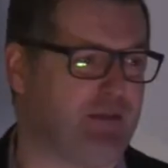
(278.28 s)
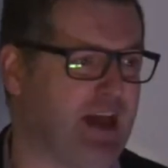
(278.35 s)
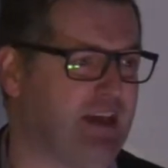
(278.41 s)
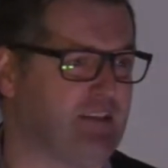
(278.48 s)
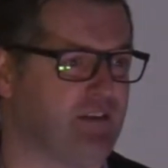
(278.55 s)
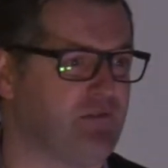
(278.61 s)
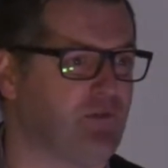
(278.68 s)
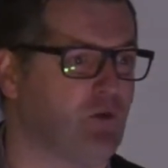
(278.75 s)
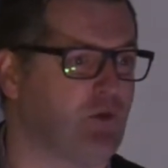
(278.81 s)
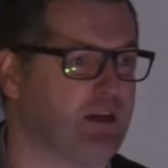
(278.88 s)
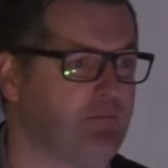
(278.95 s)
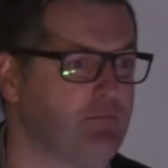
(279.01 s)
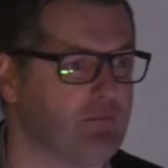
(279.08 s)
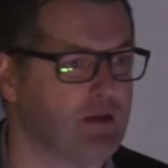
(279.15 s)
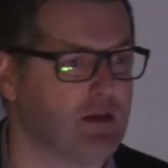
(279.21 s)
badly for
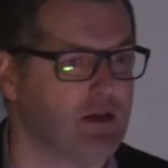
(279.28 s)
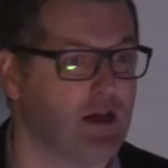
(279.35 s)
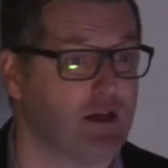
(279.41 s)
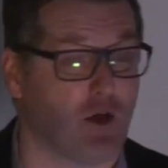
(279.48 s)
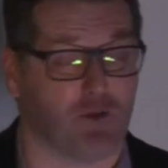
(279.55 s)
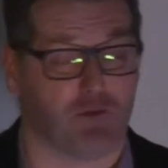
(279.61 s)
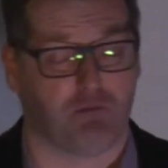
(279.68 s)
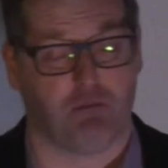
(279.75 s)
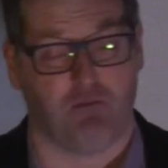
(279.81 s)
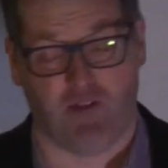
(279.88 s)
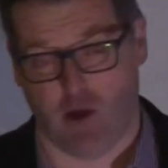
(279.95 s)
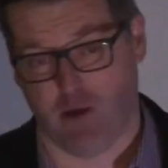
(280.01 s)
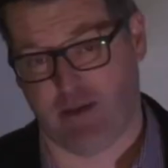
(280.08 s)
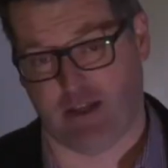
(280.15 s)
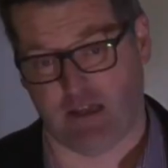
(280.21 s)
him. It goes
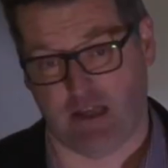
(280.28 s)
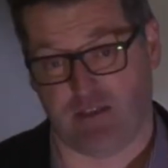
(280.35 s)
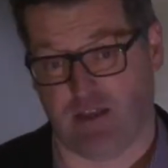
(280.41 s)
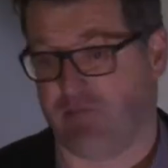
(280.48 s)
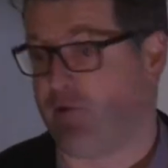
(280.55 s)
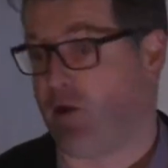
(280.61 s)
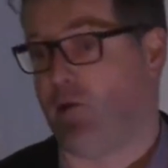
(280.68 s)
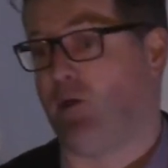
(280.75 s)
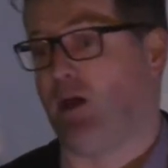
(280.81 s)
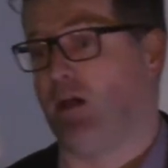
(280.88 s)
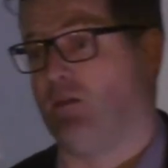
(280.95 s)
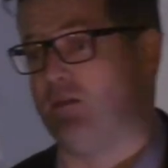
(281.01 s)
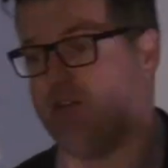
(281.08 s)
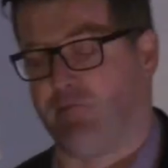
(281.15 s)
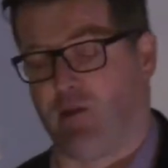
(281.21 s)
very badly, then very
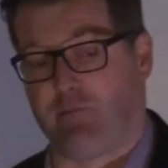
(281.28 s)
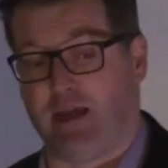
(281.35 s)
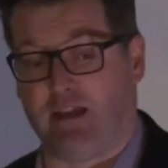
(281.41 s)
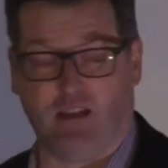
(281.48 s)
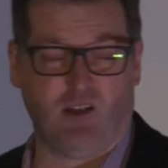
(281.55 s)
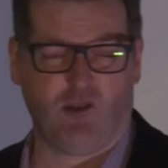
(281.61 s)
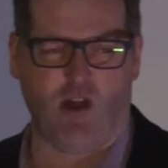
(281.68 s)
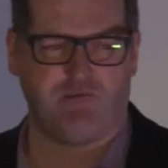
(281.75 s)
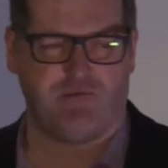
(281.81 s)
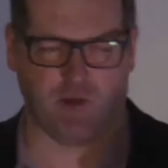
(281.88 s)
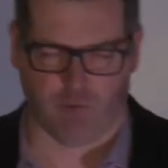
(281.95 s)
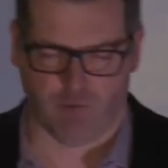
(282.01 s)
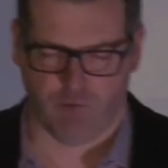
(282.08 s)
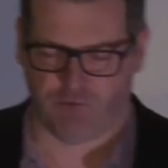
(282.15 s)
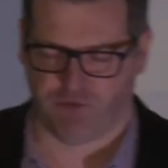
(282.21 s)
well, then very badly. Great
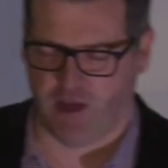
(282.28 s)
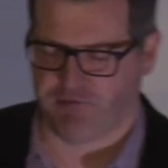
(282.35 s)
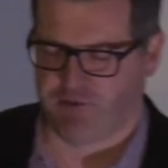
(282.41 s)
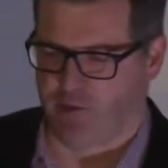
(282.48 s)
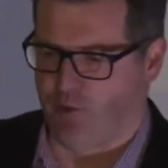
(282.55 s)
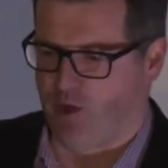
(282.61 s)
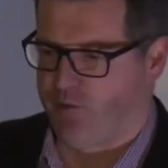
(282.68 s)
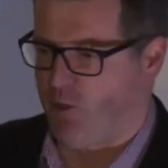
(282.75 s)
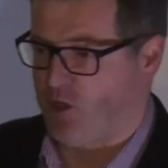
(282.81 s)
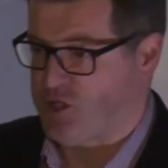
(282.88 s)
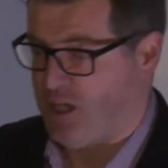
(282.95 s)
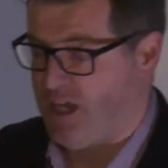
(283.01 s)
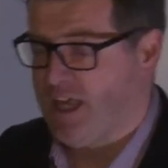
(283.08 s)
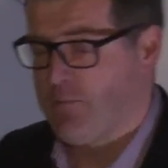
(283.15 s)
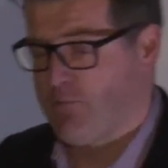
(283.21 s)
film. Definitely worth
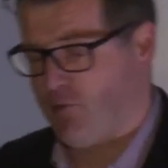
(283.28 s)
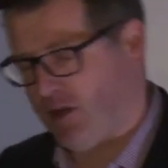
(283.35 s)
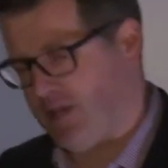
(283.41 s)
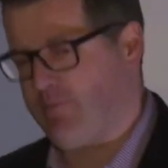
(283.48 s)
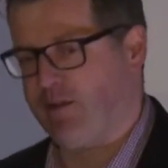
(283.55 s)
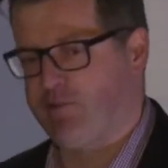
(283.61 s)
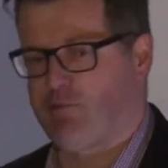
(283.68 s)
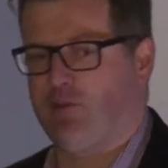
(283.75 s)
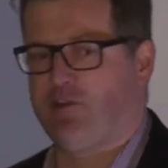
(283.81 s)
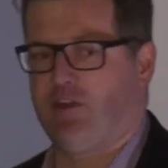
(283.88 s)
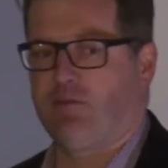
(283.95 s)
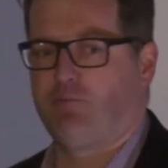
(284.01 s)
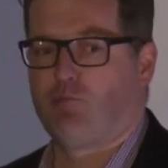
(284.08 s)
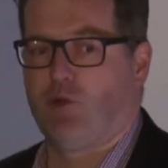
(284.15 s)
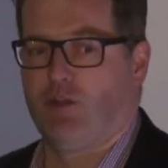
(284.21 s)
watching. Pretty much
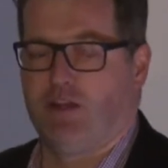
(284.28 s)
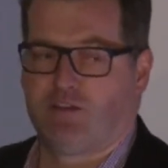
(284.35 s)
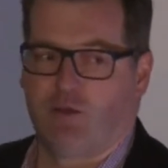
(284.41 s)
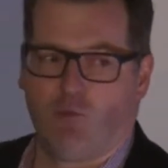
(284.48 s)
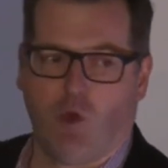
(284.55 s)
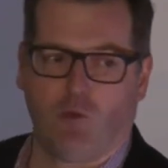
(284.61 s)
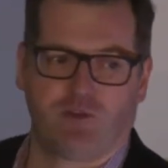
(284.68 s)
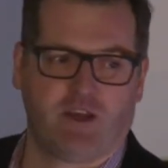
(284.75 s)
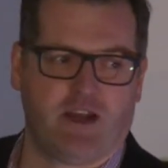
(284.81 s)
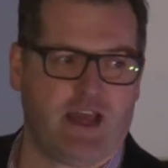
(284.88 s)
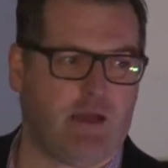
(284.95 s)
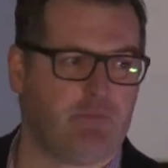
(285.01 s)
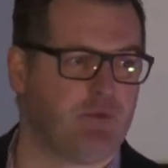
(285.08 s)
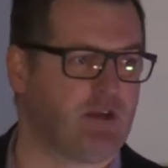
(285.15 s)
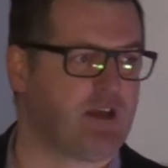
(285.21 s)
predicted what was going to
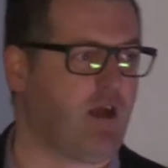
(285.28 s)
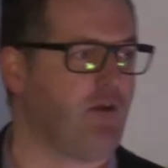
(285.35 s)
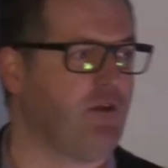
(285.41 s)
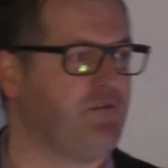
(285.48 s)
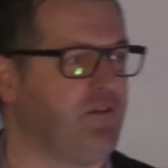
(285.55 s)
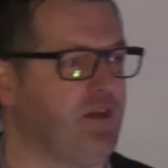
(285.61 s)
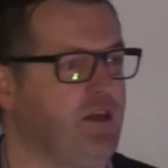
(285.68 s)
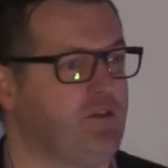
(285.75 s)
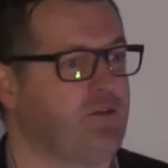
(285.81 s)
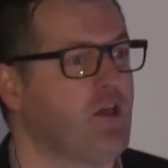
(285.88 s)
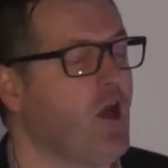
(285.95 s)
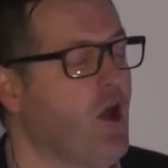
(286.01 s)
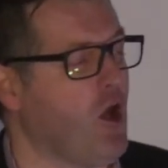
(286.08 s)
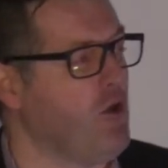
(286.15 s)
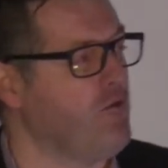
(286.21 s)
happen to current affairs
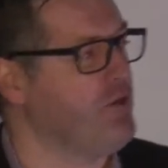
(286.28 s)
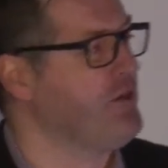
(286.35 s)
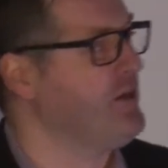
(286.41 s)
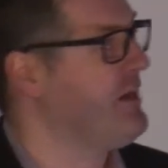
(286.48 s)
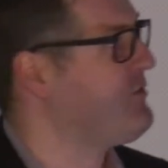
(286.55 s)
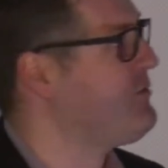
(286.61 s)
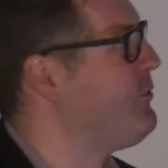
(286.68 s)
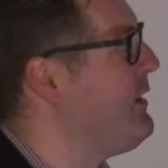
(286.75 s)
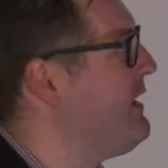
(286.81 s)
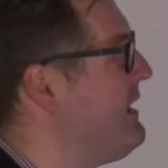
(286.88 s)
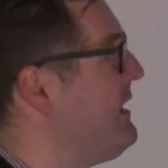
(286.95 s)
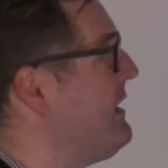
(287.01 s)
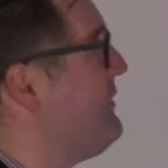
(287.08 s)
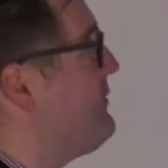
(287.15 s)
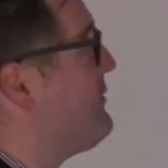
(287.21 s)
over the next 20
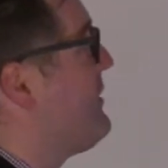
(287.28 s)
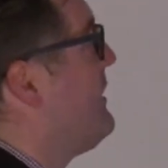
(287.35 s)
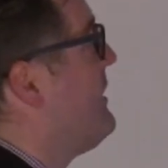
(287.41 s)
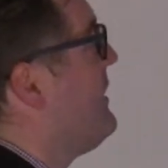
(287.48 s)
years.